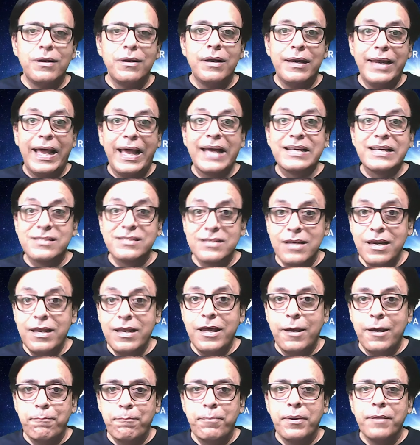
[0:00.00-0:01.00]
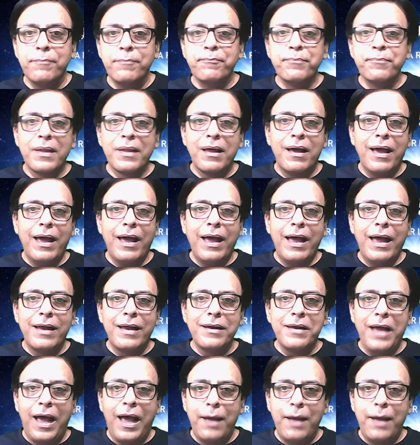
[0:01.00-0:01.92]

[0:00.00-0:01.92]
next leap. And